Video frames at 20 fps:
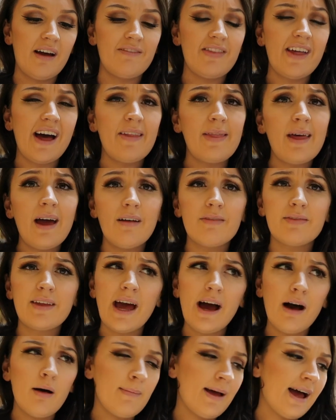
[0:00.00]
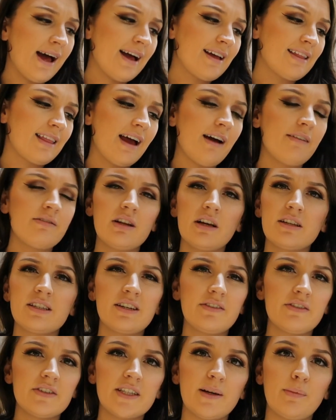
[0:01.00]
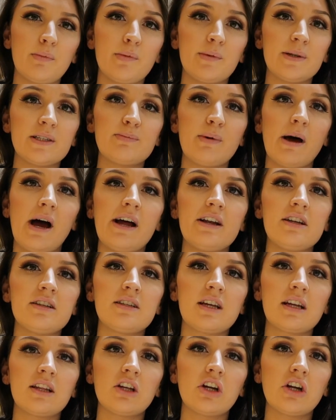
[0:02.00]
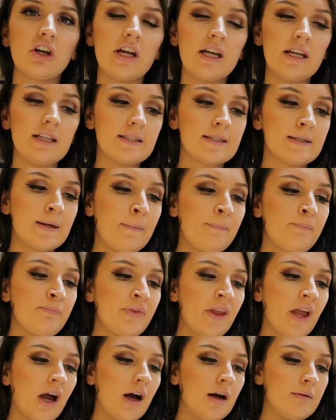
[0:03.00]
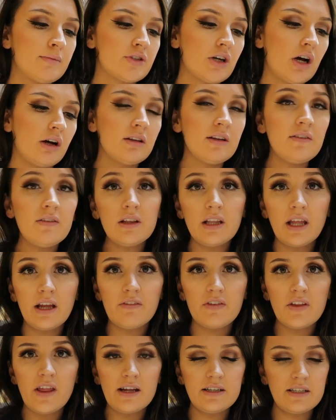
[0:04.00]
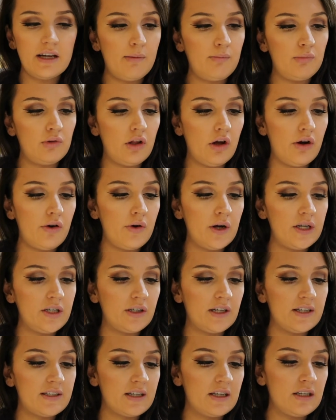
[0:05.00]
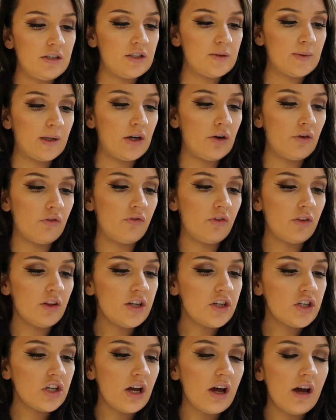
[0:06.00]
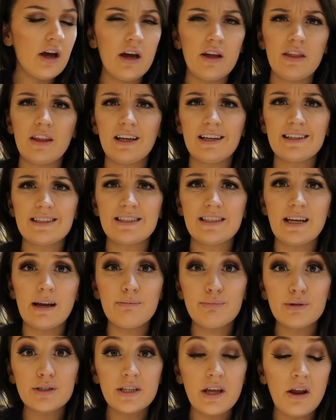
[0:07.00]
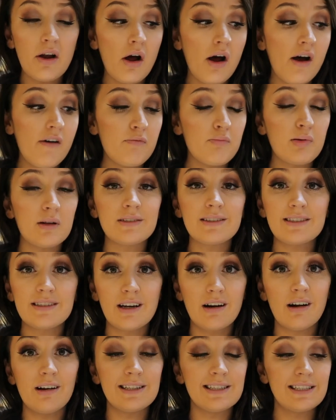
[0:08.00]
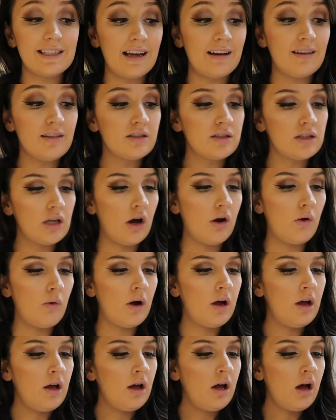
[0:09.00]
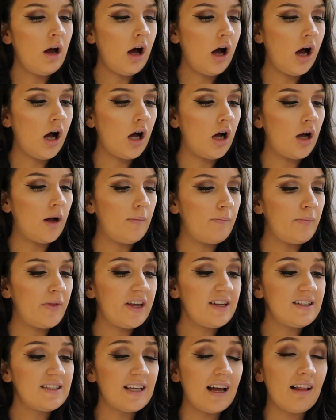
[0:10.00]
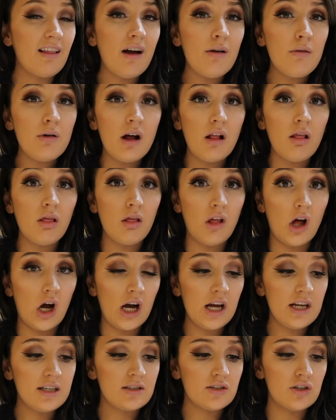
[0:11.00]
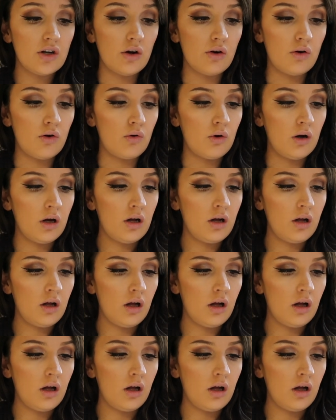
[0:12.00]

have that, they have CalMag, they have tons of different supplements, but I just take the greens. So I'll leave a link for that down below, and you guys can use my code Felicia. I think it's 10% off, plus they're on sale. So they sell out a lot, so